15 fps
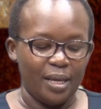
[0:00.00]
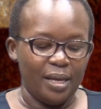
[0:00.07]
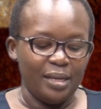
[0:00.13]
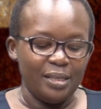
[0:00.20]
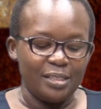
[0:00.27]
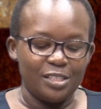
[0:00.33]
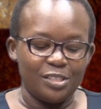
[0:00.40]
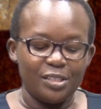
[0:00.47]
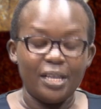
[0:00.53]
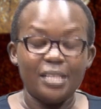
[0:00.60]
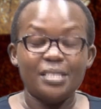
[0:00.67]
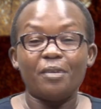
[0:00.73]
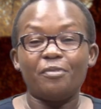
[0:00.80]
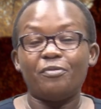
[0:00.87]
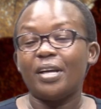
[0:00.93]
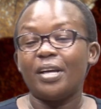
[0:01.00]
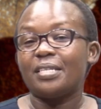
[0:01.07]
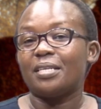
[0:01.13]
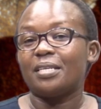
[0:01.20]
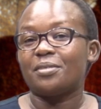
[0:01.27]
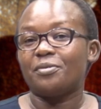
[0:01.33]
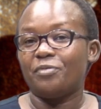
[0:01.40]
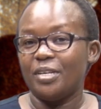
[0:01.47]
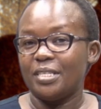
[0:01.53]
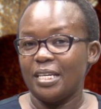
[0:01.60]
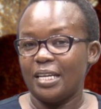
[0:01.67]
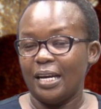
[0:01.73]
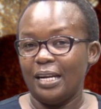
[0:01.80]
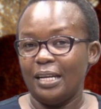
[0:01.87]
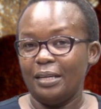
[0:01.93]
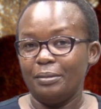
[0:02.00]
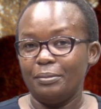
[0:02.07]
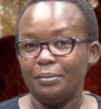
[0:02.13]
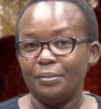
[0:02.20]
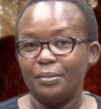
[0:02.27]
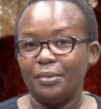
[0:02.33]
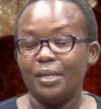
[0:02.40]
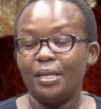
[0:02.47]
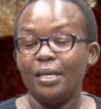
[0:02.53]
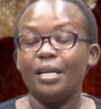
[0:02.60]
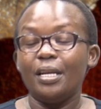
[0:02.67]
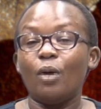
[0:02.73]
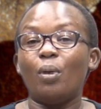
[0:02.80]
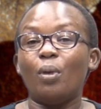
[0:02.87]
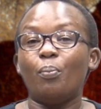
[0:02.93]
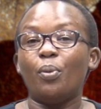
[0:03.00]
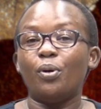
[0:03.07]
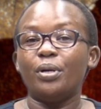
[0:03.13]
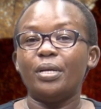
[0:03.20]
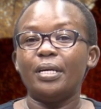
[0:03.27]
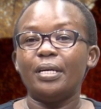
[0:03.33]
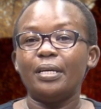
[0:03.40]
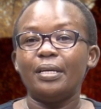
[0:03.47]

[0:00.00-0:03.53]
stress affects us physically, in our body,